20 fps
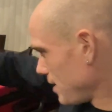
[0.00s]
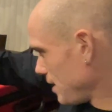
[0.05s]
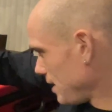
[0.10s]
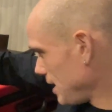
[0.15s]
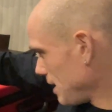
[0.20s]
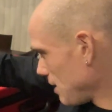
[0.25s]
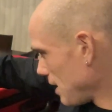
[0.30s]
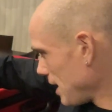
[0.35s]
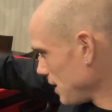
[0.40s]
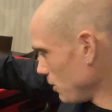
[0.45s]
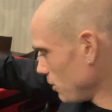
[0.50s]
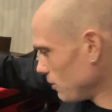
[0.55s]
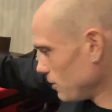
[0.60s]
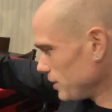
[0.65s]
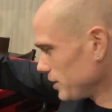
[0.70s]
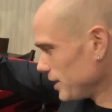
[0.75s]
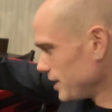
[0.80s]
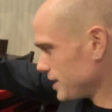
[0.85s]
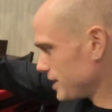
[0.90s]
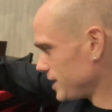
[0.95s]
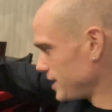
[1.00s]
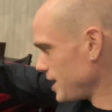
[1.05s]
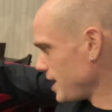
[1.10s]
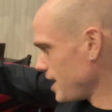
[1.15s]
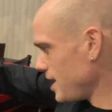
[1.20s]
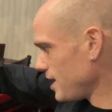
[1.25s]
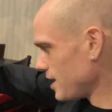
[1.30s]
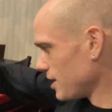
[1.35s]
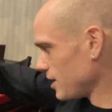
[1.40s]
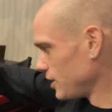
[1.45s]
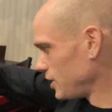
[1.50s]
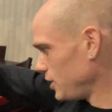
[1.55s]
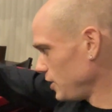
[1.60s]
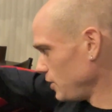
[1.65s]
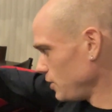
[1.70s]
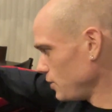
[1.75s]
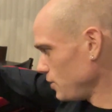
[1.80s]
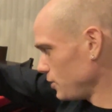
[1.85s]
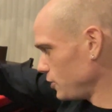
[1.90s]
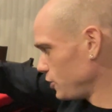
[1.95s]
Now I don't really see a
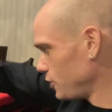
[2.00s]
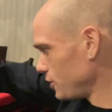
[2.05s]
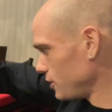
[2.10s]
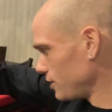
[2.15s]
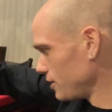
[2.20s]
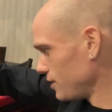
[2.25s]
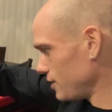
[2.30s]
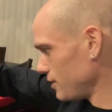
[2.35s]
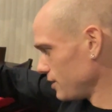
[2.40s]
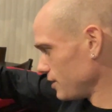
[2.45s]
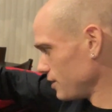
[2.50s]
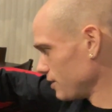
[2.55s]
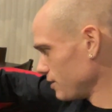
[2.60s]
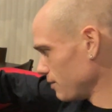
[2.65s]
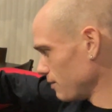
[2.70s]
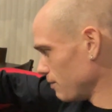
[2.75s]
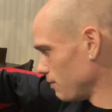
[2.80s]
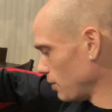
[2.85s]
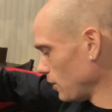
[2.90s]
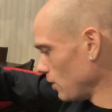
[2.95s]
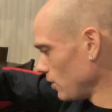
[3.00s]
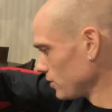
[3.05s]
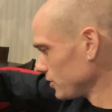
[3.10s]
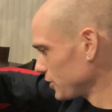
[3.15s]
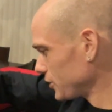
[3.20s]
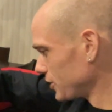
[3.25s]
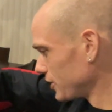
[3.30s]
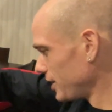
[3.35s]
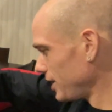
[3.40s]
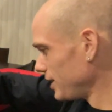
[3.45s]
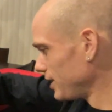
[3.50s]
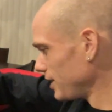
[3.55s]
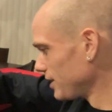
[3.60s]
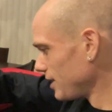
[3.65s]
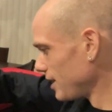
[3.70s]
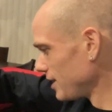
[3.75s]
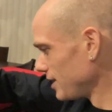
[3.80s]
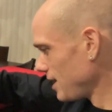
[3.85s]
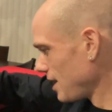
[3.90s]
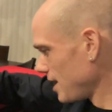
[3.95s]
huge bulge or anything
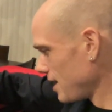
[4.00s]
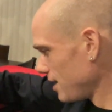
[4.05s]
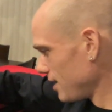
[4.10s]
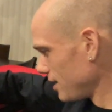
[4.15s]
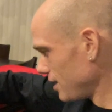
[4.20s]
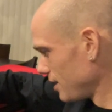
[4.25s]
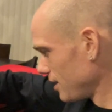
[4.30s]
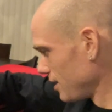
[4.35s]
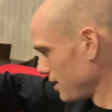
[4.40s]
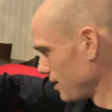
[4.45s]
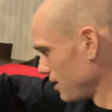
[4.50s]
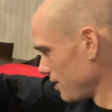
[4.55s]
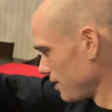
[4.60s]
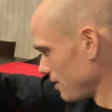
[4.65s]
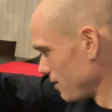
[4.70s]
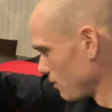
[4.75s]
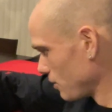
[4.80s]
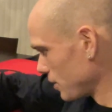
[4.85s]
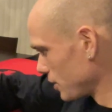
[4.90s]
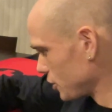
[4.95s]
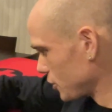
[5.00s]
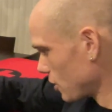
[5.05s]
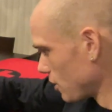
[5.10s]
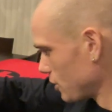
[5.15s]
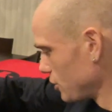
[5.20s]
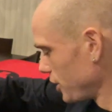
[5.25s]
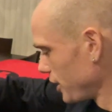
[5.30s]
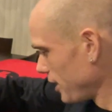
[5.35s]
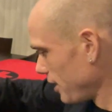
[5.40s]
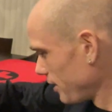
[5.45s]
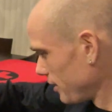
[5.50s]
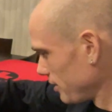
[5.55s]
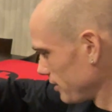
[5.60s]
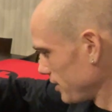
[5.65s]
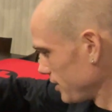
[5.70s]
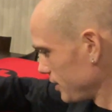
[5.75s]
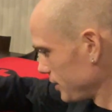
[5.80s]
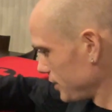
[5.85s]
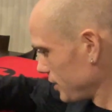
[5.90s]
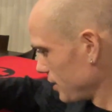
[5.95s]
like that where the charging handle
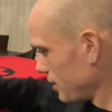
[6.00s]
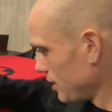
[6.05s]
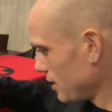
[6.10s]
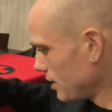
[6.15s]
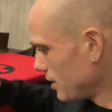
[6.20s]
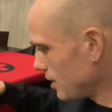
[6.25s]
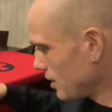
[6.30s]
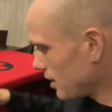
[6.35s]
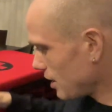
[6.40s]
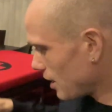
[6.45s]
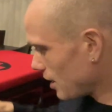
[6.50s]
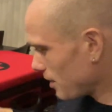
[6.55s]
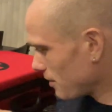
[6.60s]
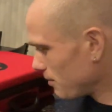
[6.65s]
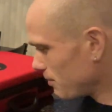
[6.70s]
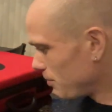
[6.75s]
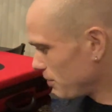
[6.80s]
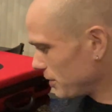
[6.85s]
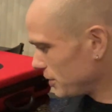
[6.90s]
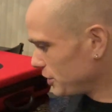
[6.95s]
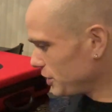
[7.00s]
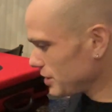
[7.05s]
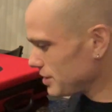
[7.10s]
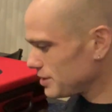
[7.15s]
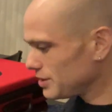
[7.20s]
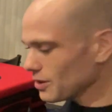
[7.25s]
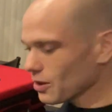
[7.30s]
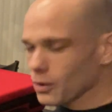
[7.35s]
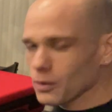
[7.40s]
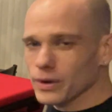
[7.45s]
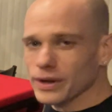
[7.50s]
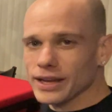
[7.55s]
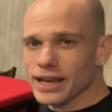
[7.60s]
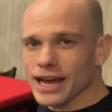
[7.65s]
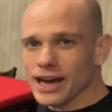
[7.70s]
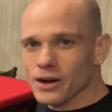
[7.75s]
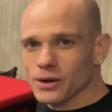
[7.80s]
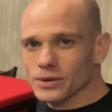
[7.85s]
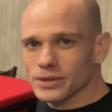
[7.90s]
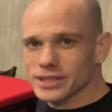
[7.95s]
is. But just knowing
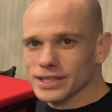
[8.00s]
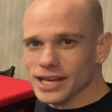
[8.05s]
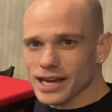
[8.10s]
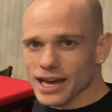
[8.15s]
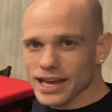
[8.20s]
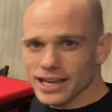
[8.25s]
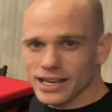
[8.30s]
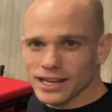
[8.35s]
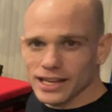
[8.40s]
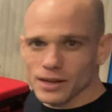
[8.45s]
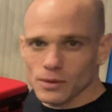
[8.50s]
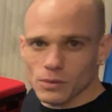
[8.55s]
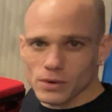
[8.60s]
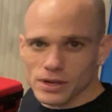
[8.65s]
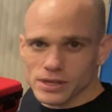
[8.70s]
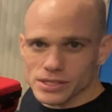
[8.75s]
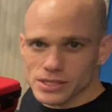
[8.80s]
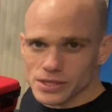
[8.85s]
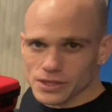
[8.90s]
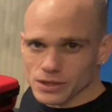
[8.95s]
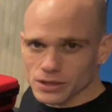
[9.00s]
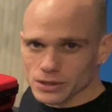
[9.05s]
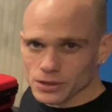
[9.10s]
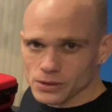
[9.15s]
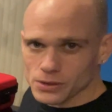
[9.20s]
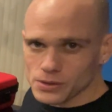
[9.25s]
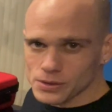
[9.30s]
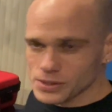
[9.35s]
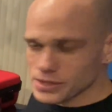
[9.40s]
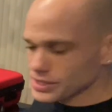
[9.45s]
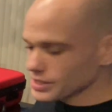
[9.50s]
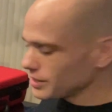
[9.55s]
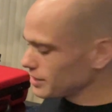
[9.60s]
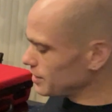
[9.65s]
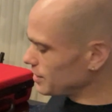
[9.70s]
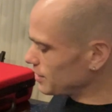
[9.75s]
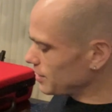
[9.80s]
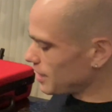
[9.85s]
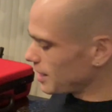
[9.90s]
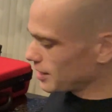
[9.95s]
how tight it was to close,
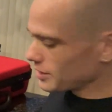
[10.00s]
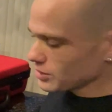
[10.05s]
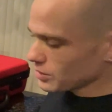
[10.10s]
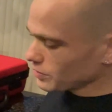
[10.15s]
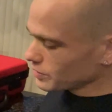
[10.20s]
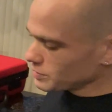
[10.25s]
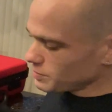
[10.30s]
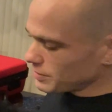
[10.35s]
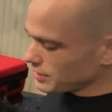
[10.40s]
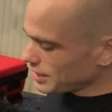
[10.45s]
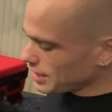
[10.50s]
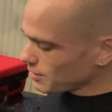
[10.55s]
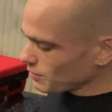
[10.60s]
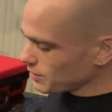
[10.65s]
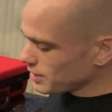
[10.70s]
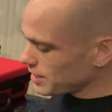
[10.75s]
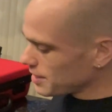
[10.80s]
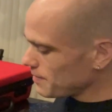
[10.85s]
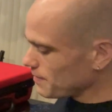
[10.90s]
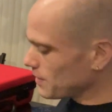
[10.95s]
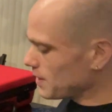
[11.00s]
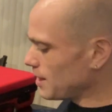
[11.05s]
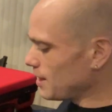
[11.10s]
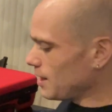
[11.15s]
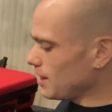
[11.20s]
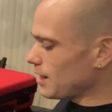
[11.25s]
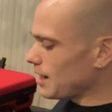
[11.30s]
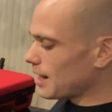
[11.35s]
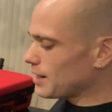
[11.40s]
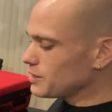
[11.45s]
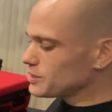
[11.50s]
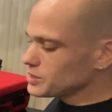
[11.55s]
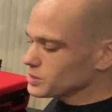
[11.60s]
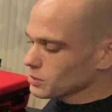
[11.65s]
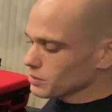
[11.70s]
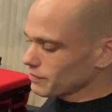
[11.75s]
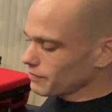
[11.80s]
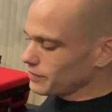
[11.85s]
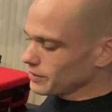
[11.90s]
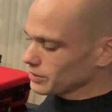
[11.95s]
and it's always been that way, I just
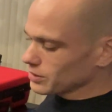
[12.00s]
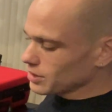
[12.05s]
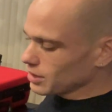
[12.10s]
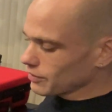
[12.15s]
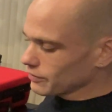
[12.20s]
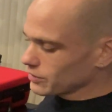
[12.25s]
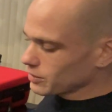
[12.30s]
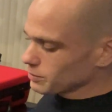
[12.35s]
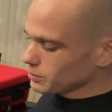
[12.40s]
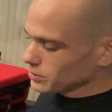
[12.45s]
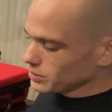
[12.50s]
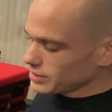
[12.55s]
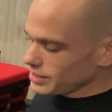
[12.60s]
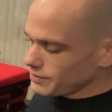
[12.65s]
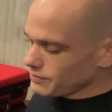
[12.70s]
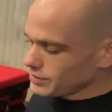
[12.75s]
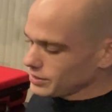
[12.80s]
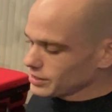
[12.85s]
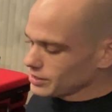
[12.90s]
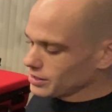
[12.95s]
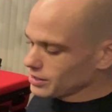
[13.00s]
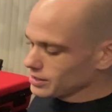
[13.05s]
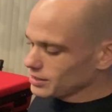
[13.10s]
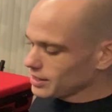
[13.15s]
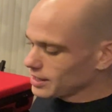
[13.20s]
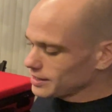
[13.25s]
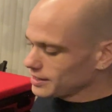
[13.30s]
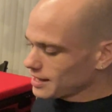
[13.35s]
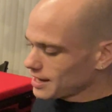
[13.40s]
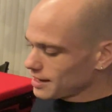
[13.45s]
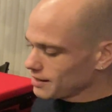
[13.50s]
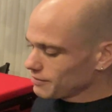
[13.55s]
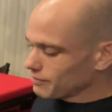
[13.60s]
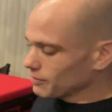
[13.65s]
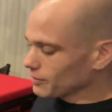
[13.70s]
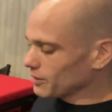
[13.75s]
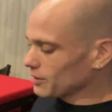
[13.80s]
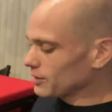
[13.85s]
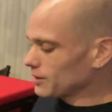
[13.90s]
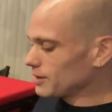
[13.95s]
don't feel comfortable leaving the gun like that
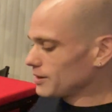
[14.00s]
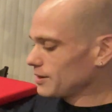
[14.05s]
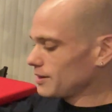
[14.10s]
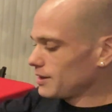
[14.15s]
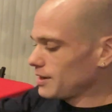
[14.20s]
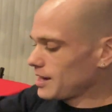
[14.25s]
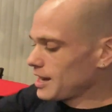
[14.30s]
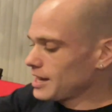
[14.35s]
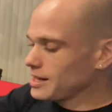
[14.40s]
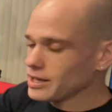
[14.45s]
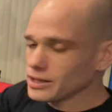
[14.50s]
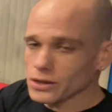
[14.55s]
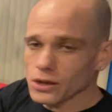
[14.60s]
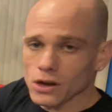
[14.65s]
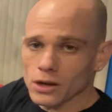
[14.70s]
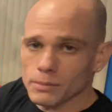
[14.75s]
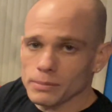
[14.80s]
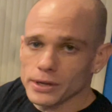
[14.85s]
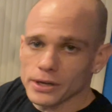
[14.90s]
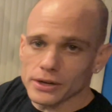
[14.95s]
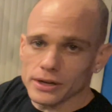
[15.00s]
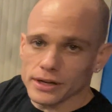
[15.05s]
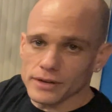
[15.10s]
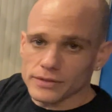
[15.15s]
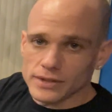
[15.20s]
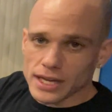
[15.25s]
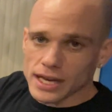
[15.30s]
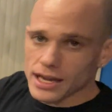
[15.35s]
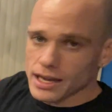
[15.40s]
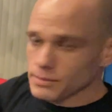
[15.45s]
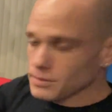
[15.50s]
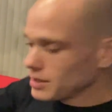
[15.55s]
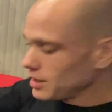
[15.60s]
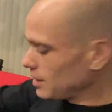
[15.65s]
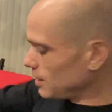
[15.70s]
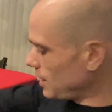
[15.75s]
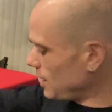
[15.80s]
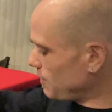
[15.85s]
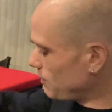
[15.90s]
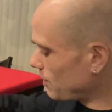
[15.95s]
for any long period of time.
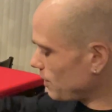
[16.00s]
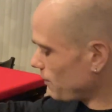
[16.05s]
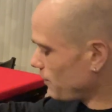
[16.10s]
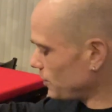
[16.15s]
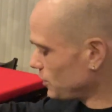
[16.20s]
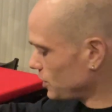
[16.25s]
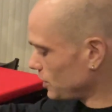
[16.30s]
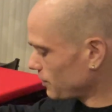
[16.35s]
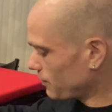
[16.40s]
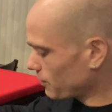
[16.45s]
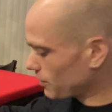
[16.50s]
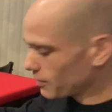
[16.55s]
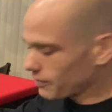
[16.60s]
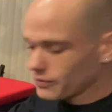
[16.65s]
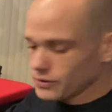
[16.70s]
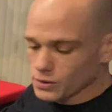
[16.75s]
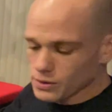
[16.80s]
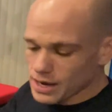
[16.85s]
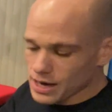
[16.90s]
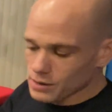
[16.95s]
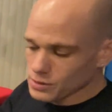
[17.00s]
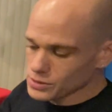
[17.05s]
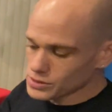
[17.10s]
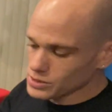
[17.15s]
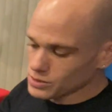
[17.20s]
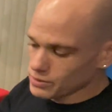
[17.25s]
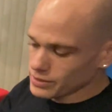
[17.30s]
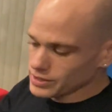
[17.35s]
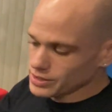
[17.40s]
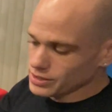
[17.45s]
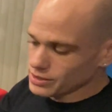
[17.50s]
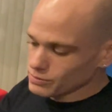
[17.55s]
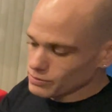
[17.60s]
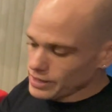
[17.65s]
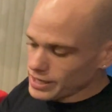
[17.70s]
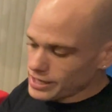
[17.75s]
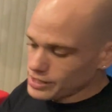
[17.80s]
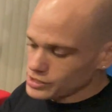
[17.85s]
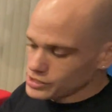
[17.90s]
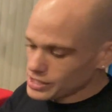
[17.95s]
Even if it's just for a few hours going to the
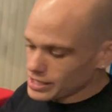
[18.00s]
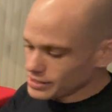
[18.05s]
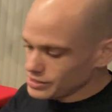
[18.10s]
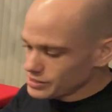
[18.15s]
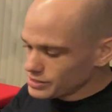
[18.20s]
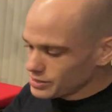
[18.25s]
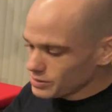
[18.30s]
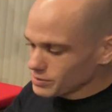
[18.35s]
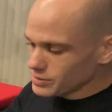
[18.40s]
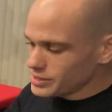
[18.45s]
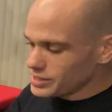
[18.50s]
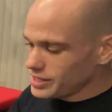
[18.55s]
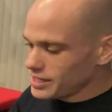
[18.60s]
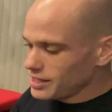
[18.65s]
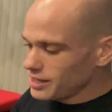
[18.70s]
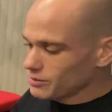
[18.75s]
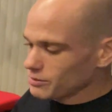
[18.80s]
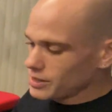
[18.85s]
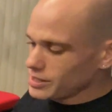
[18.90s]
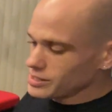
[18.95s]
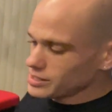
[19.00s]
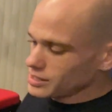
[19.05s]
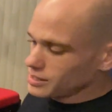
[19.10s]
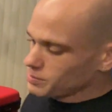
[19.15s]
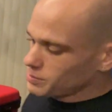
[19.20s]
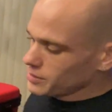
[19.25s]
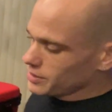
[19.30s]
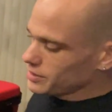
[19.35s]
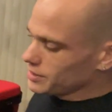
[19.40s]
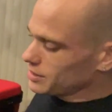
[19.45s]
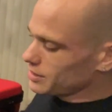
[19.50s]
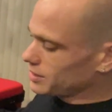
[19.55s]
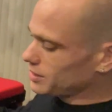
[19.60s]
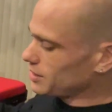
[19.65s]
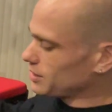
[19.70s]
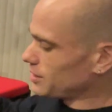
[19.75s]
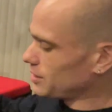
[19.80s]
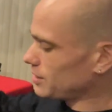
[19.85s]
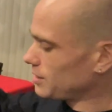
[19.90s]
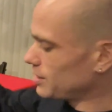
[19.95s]
range, I just don't see any reason to put
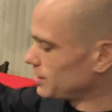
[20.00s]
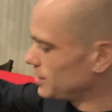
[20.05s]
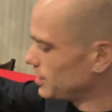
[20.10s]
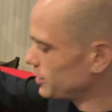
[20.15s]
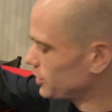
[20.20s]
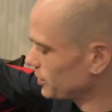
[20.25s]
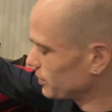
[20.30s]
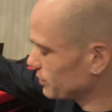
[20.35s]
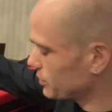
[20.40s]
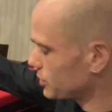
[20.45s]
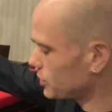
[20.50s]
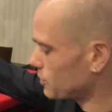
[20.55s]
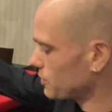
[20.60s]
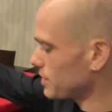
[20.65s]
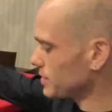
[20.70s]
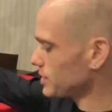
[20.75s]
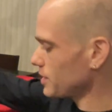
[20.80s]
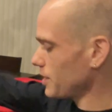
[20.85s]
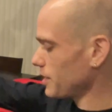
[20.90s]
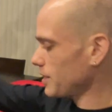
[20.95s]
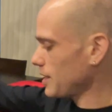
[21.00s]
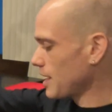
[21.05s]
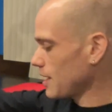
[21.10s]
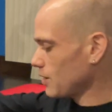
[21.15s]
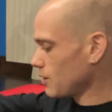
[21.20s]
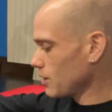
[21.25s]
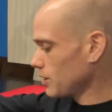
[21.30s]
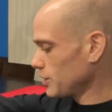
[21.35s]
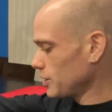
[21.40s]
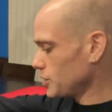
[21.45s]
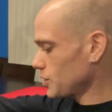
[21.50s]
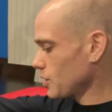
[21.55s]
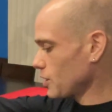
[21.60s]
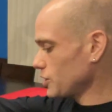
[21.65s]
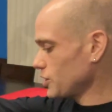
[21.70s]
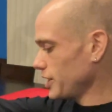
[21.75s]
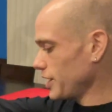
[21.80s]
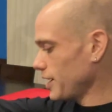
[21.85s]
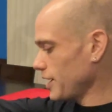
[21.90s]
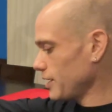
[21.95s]
additional stress like that on the
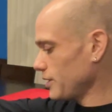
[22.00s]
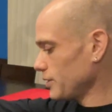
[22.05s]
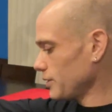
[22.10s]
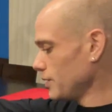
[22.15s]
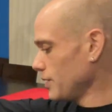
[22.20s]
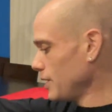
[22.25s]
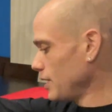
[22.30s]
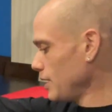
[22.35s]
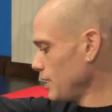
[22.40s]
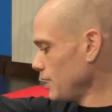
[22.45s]
charging handle.